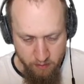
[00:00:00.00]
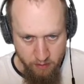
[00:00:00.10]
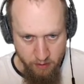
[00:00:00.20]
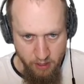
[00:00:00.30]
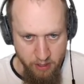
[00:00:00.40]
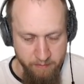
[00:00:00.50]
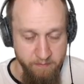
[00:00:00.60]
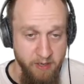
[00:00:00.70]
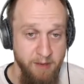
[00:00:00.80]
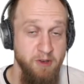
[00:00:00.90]
I'm
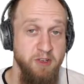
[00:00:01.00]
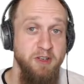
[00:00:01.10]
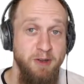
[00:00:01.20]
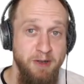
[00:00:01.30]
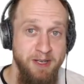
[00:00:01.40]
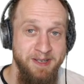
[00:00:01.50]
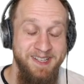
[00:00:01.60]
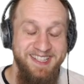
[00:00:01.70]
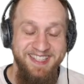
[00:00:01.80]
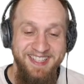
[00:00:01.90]
not a lawyer.
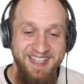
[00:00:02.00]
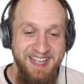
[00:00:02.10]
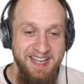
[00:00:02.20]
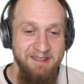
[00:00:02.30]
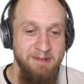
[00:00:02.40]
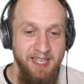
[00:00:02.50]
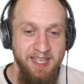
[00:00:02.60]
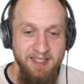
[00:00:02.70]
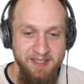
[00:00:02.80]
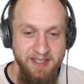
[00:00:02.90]
My
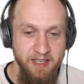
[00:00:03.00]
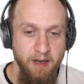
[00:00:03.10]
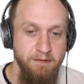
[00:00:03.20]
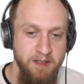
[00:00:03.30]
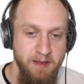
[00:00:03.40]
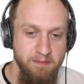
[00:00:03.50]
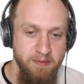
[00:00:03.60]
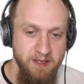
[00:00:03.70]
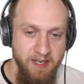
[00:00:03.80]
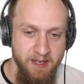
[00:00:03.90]
understanding of the
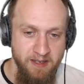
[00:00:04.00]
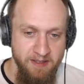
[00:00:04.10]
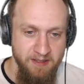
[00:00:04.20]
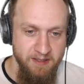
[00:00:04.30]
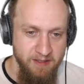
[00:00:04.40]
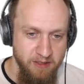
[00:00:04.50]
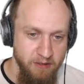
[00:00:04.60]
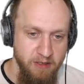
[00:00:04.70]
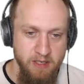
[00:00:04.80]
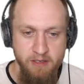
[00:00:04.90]
MPL is you
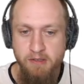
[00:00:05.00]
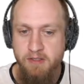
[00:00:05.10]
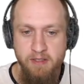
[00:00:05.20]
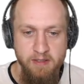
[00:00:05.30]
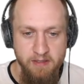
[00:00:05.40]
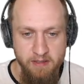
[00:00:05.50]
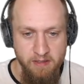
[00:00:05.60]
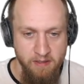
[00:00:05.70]
can use this